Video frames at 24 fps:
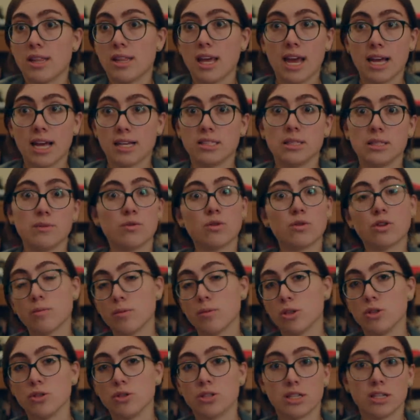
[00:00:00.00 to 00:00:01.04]
into the hands of
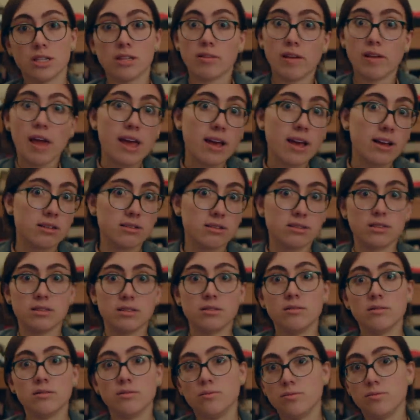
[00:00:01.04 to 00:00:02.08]
criminals and
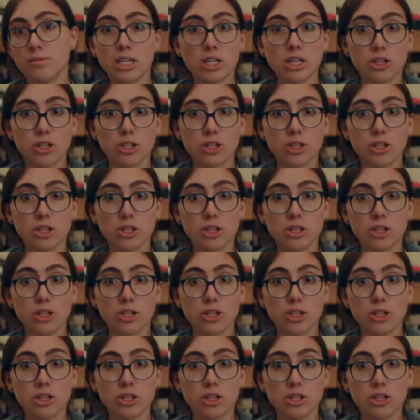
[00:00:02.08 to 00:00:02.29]
gangs and